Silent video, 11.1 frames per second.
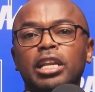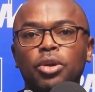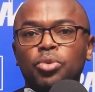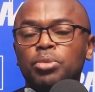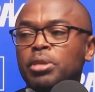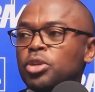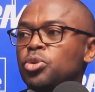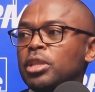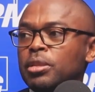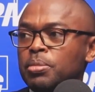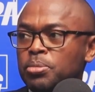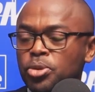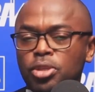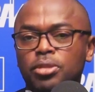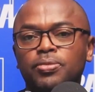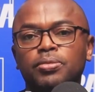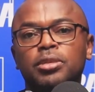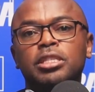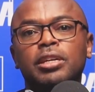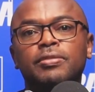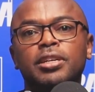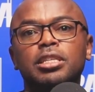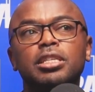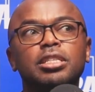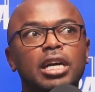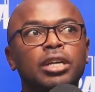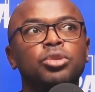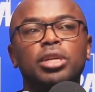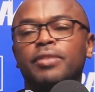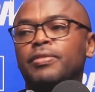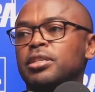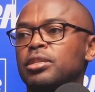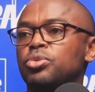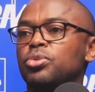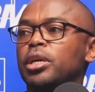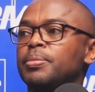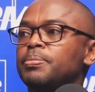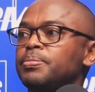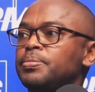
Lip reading: how do we make sure that the most disadvantaged actually have access to care.